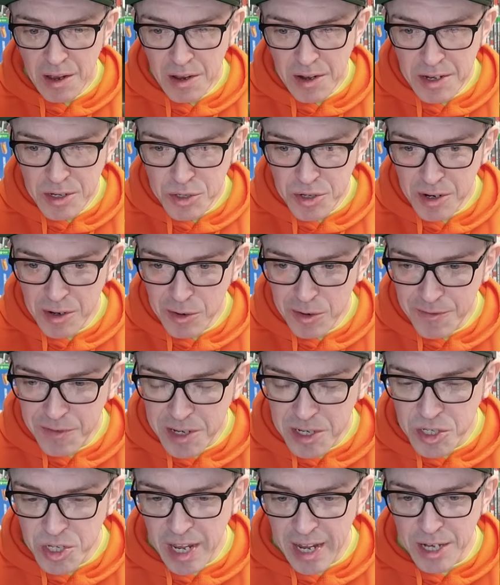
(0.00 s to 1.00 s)
And it's got a
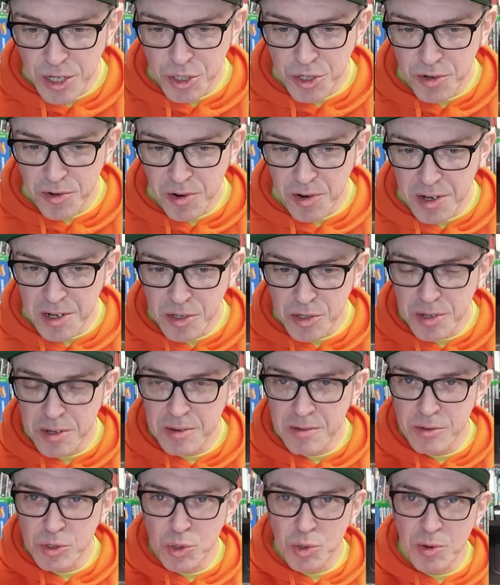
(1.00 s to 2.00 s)
lovely texture on it
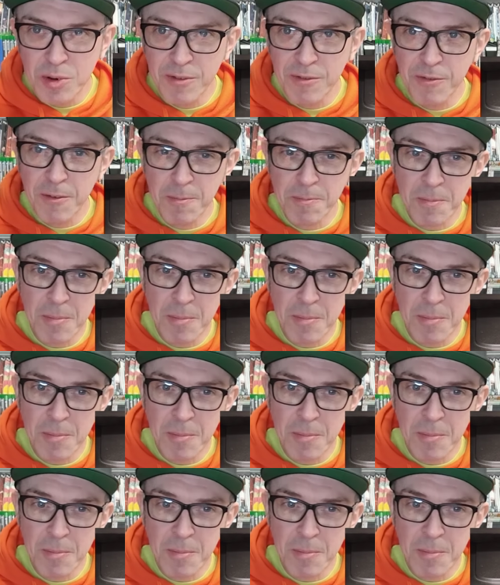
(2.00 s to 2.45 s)
and sort of